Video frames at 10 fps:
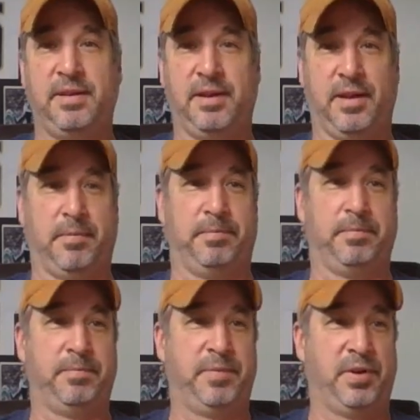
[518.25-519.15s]

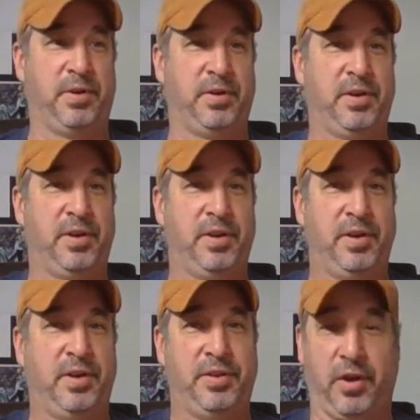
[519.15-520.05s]

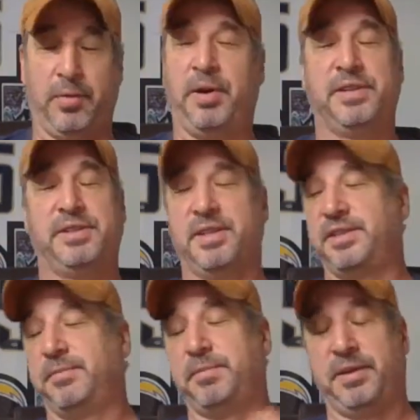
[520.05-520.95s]
They are processed,